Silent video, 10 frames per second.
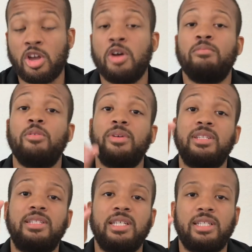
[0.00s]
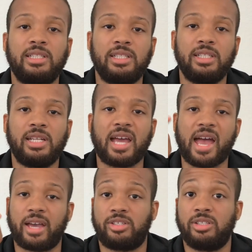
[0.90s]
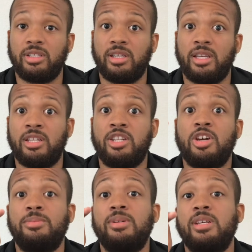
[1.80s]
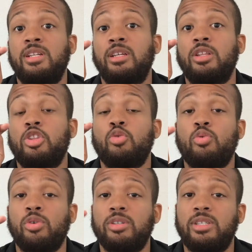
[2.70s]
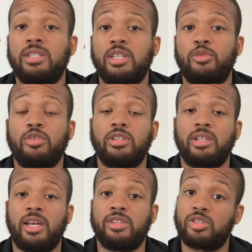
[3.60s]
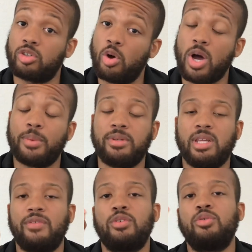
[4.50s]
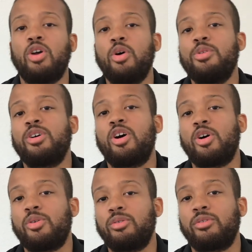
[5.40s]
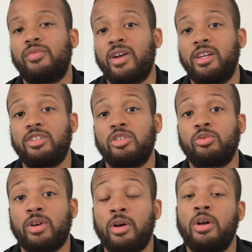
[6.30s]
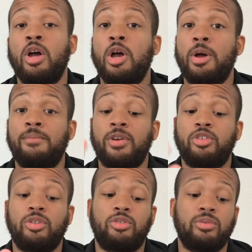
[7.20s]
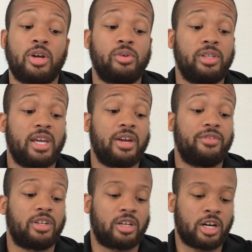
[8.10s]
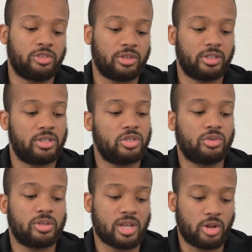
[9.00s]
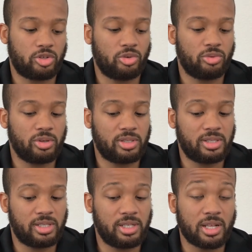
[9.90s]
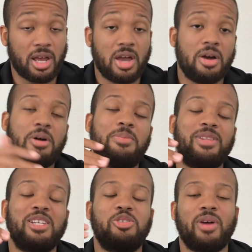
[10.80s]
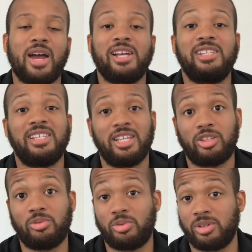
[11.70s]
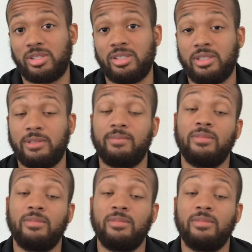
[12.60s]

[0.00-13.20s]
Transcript: but we didn't actually end up getting the warranty deed for the land. So I would say if you go the owner financing route, make sure that you not only have the contract that says you're entitled to the warranty deed, but that you actually get the warranty deed.